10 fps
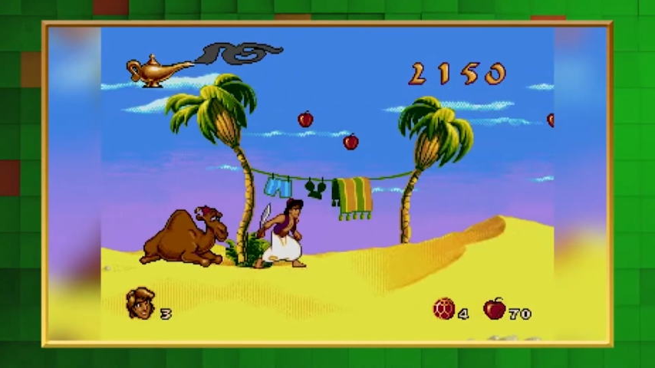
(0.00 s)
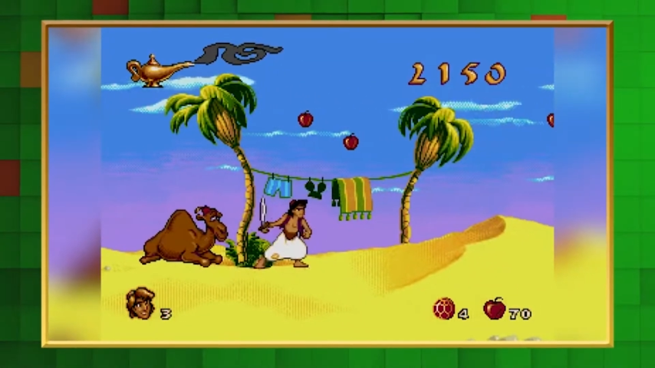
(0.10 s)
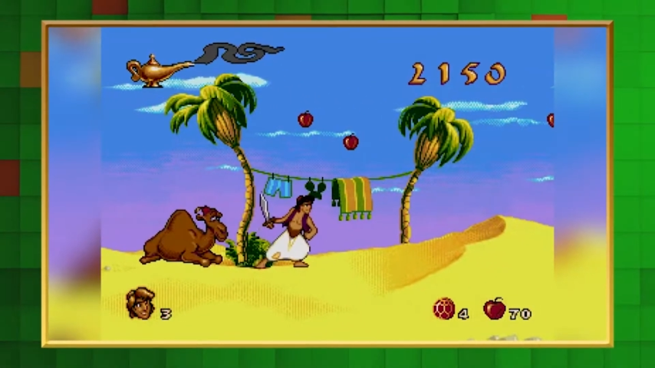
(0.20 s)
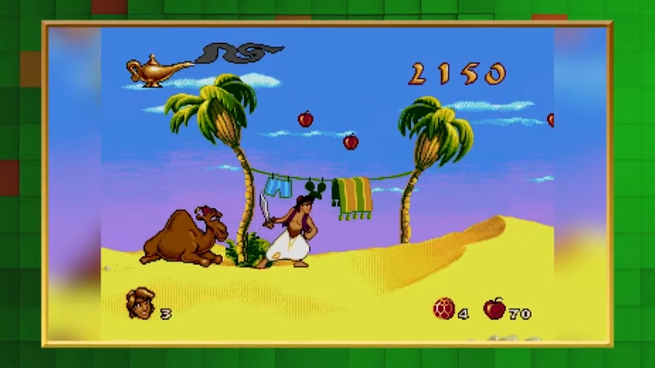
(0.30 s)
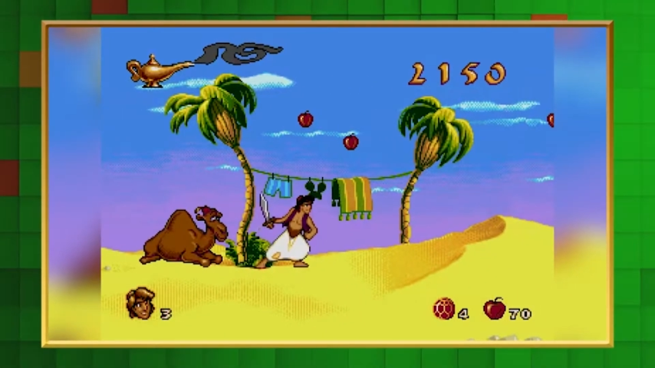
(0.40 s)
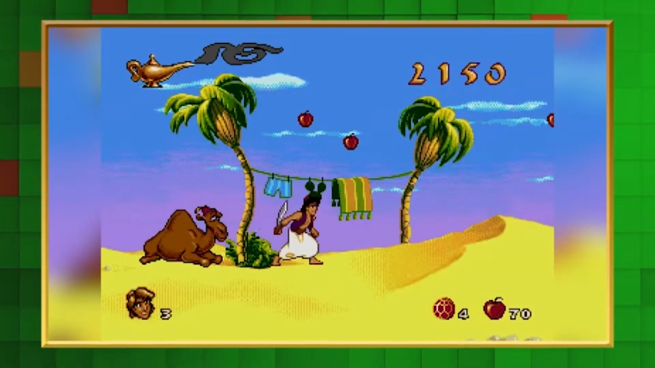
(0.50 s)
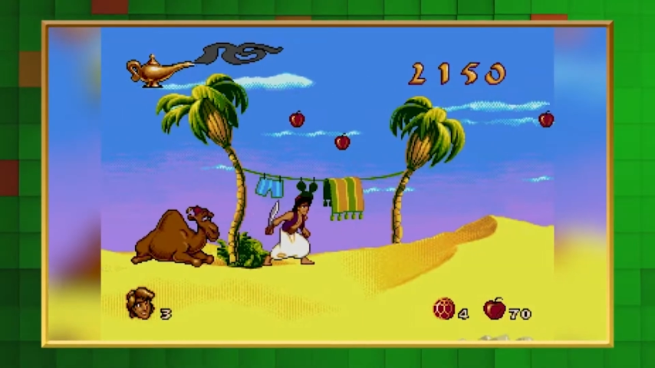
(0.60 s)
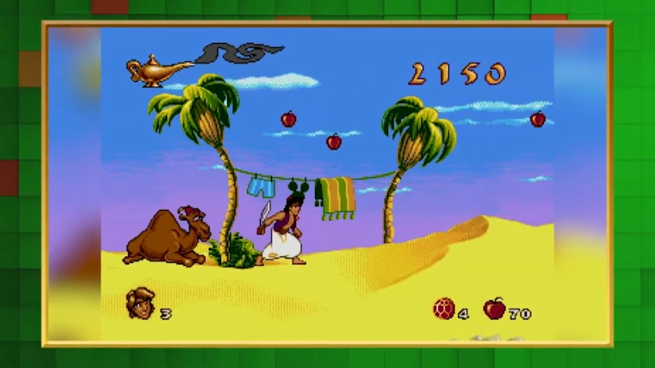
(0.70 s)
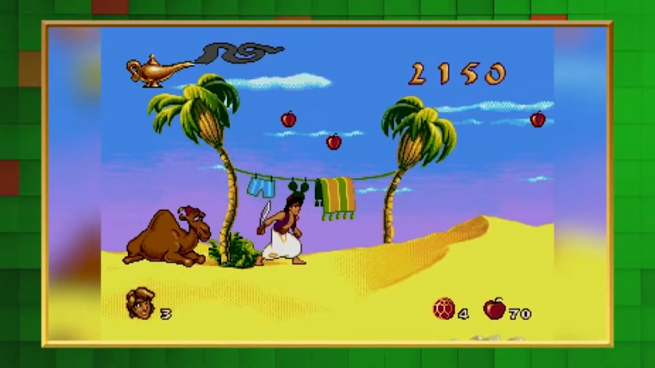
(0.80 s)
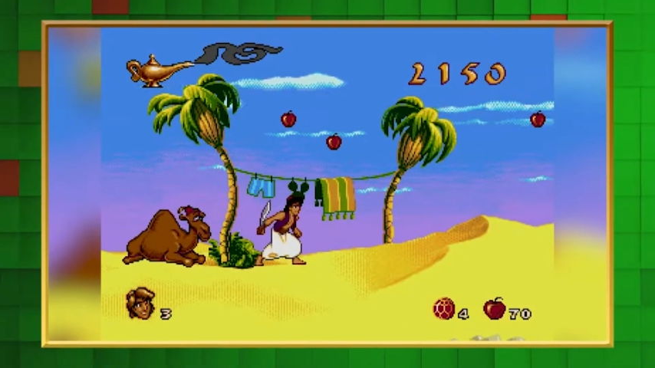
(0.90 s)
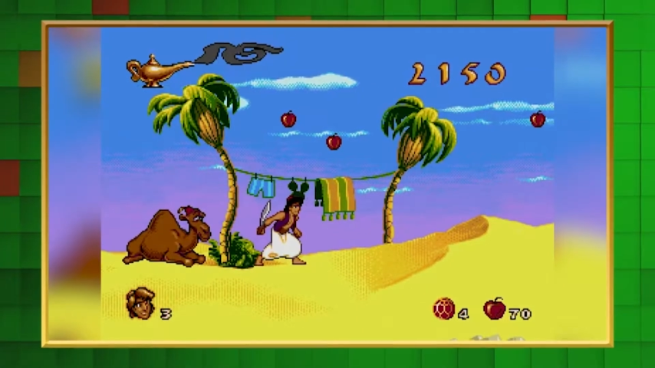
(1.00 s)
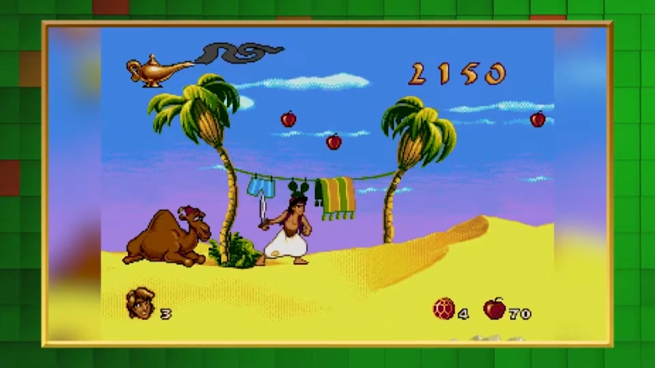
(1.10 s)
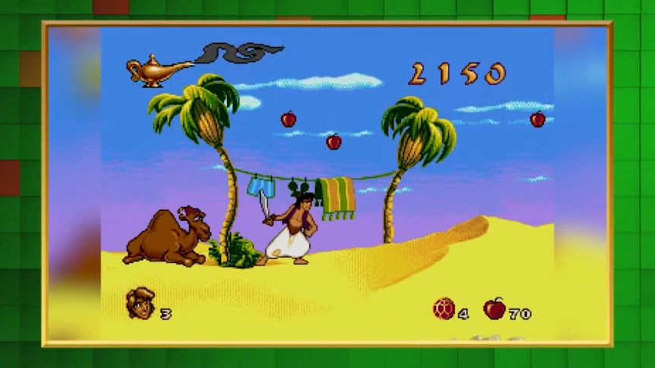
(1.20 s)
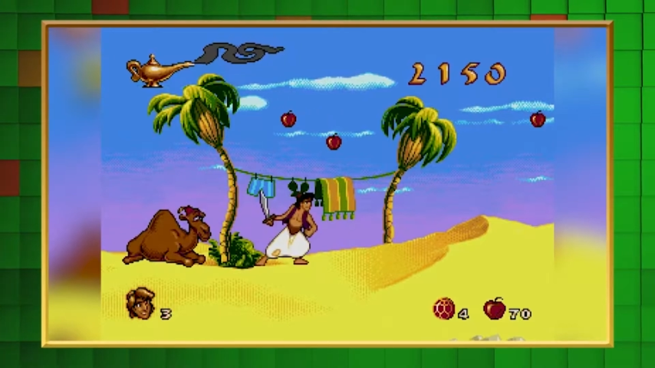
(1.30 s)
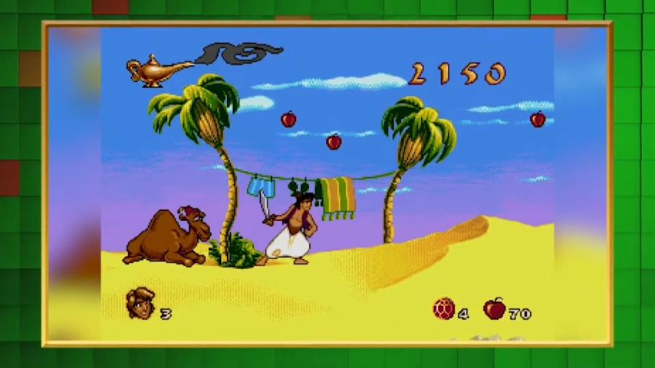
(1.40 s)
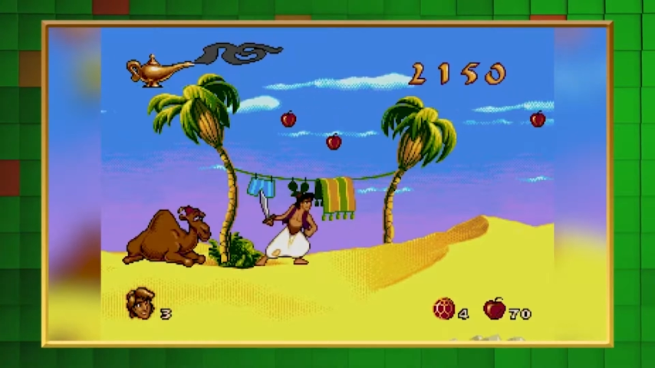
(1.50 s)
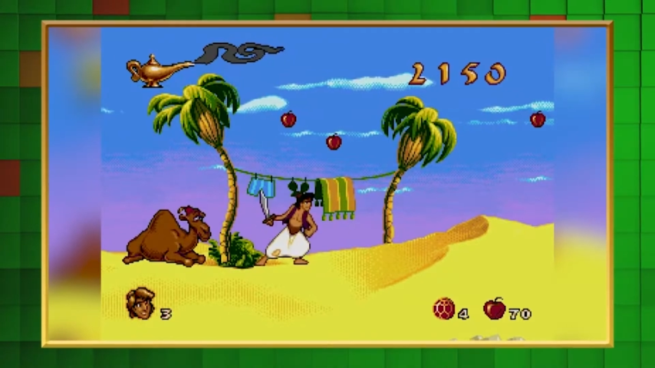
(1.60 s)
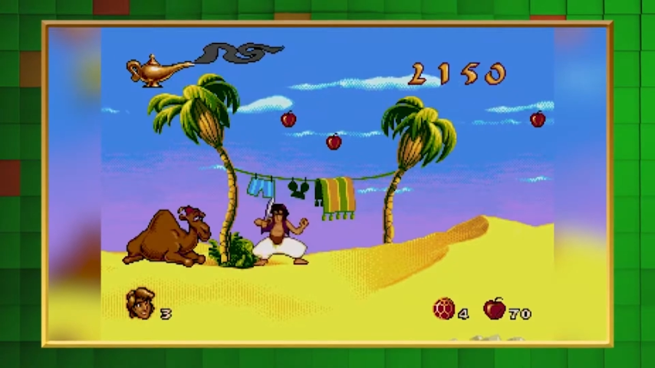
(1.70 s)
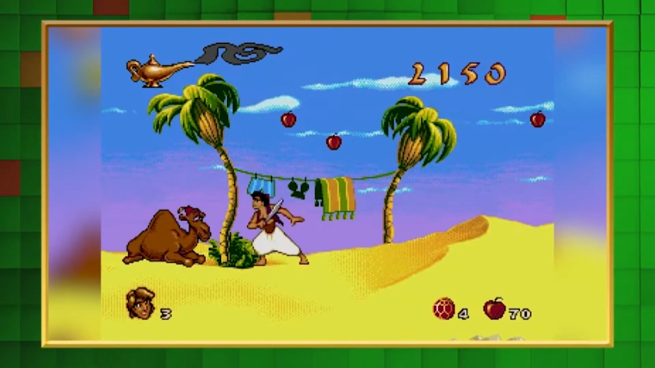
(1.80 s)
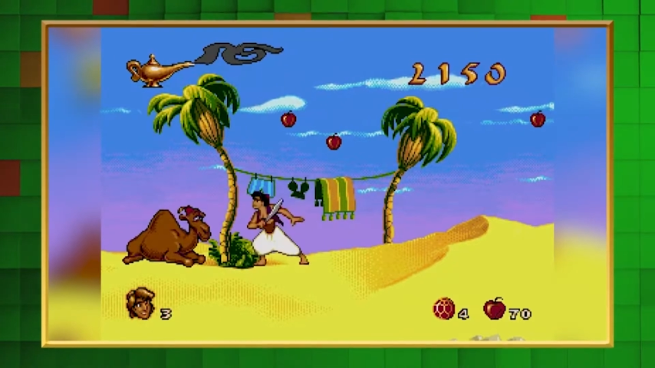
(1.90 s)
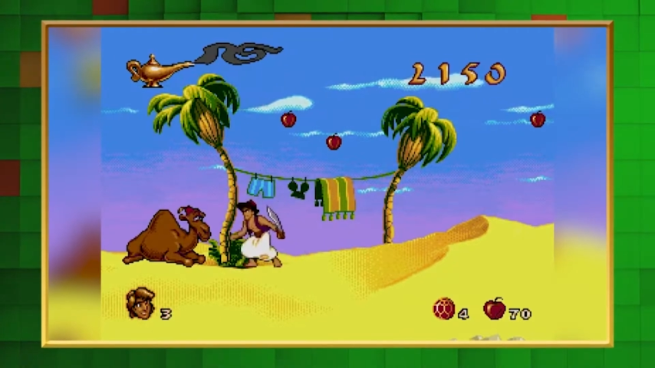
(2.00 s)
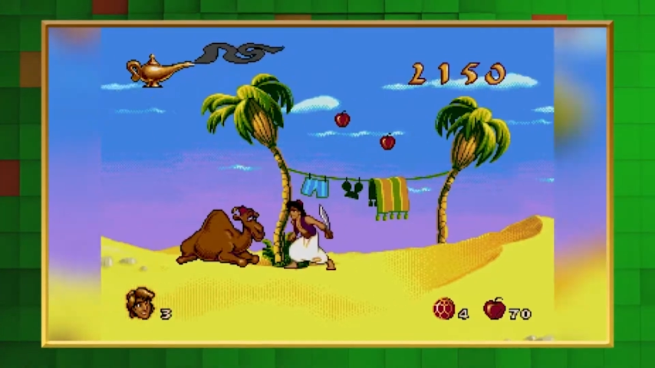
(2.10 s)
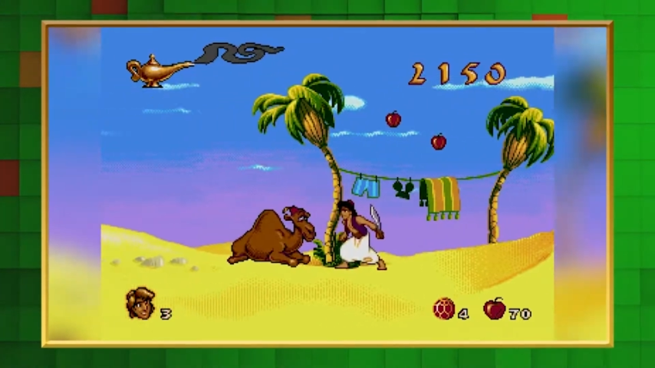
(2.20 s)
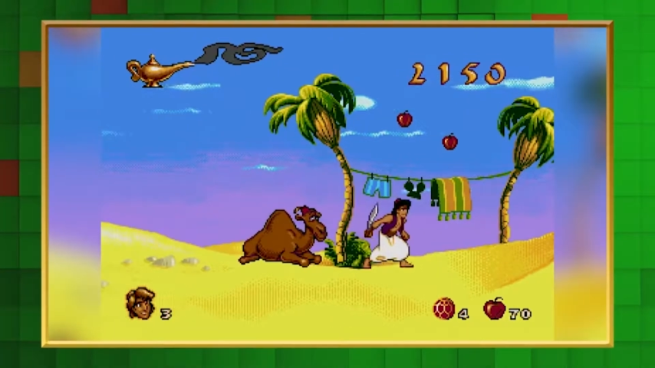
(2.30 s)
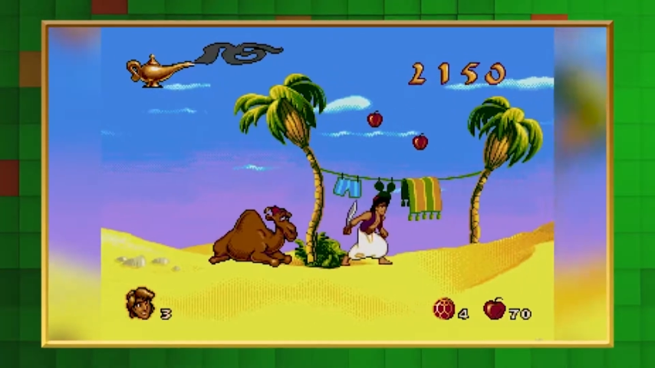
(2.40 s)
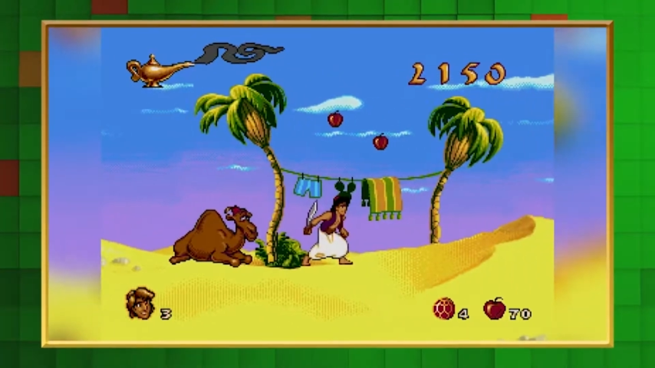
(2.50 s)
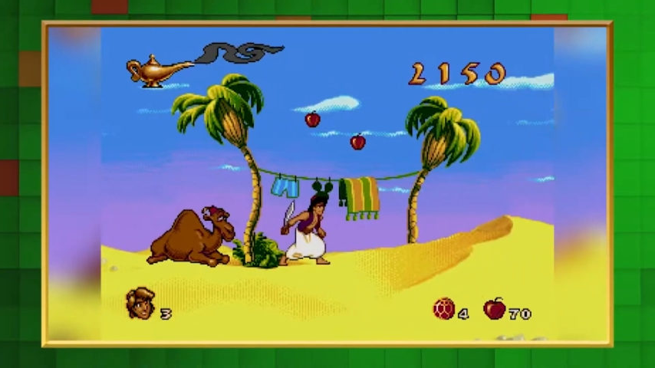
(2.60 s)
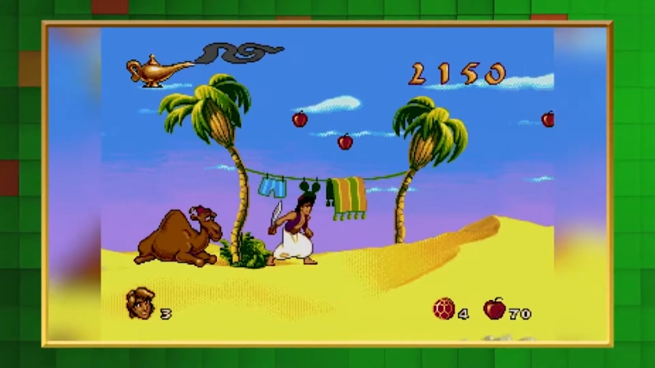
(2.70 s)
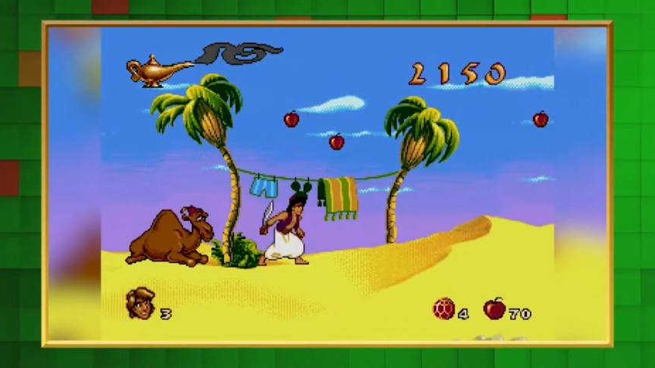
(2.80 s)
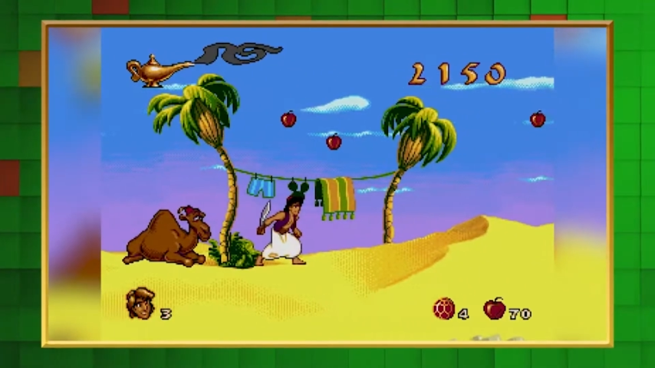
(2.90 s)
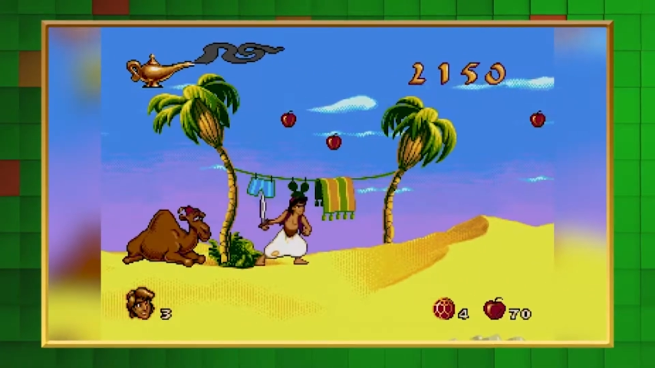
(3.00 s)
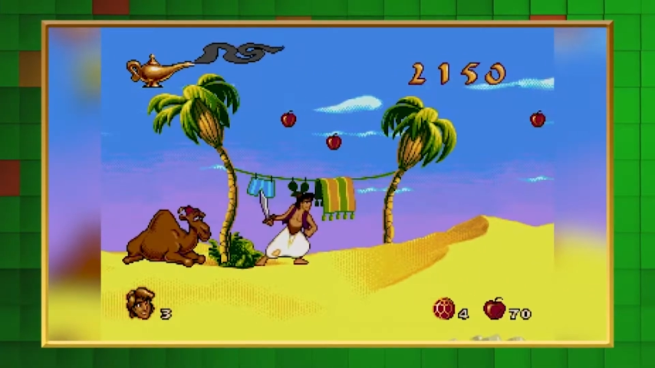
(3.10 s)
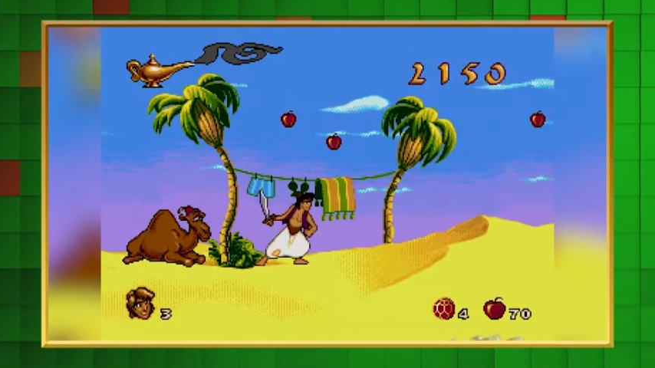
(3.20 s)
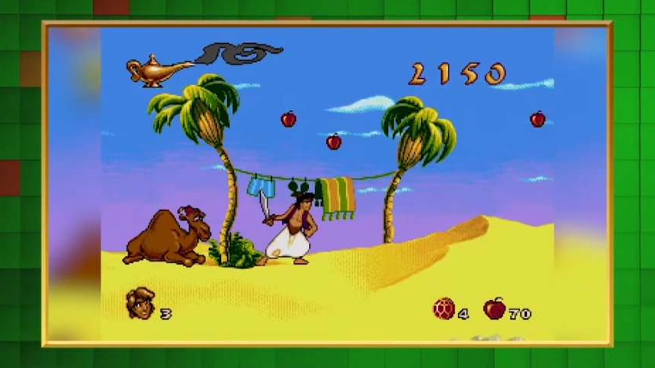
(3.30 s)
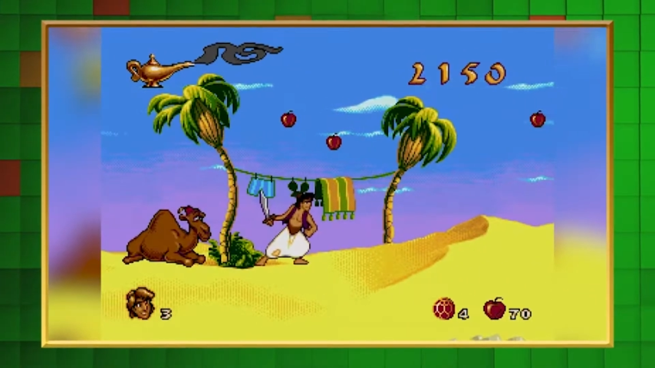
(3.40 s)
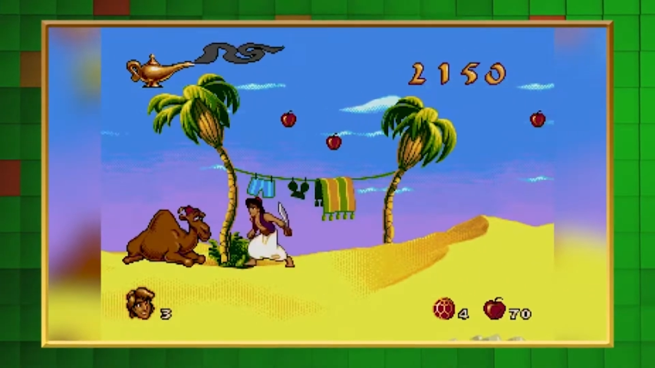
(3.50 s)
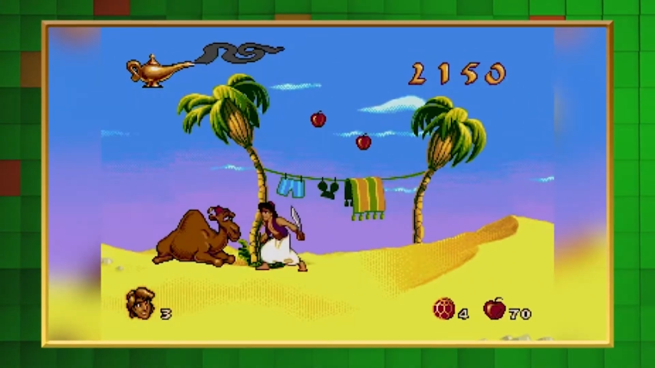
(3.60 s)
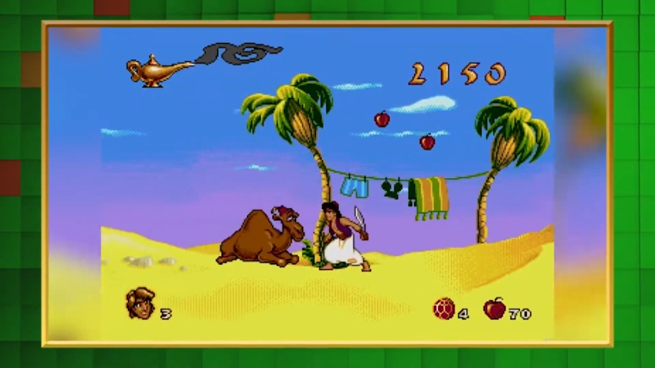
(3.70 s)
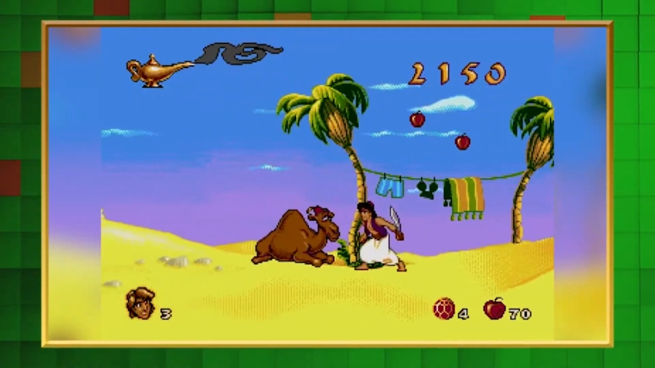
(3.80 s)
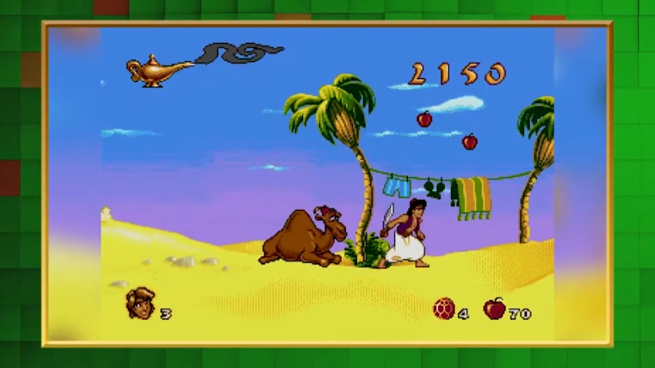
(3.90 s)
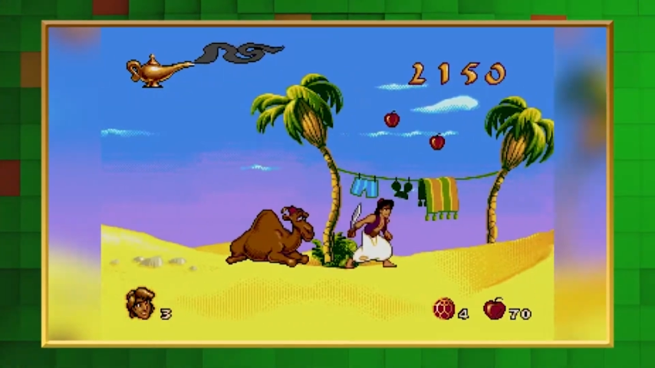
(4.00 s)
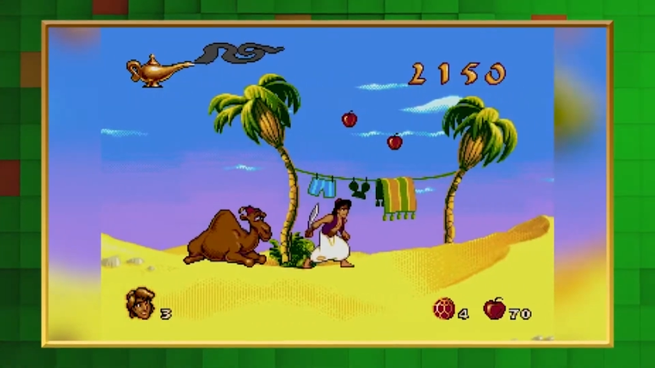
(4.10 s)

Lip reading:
[unreadable: no face in view]